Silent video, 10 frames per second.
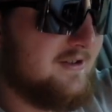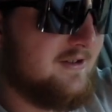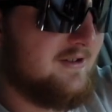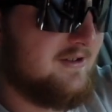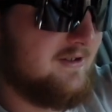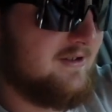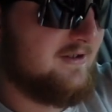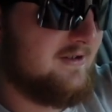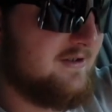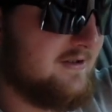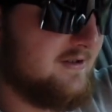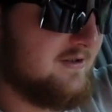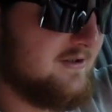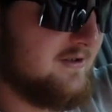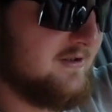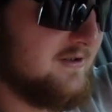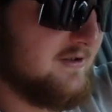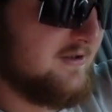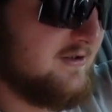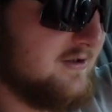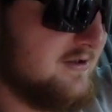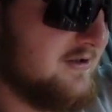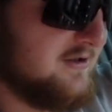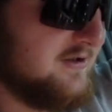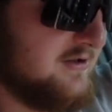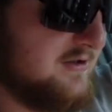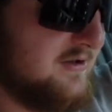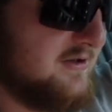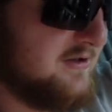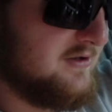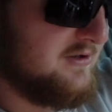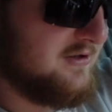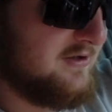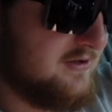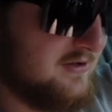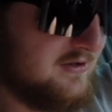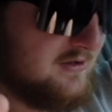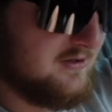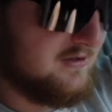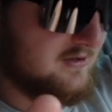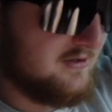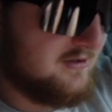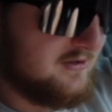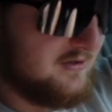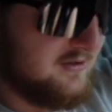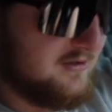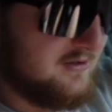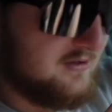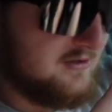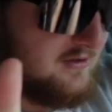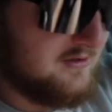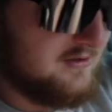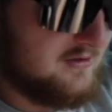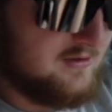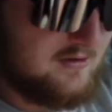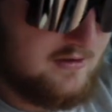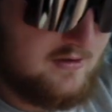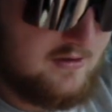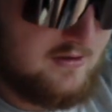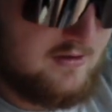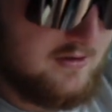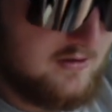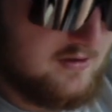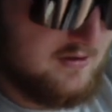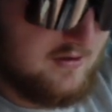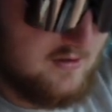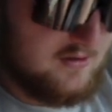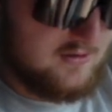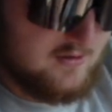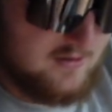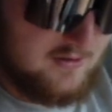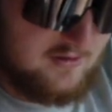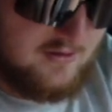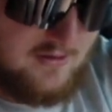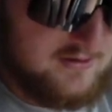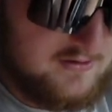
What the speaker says: [no speech]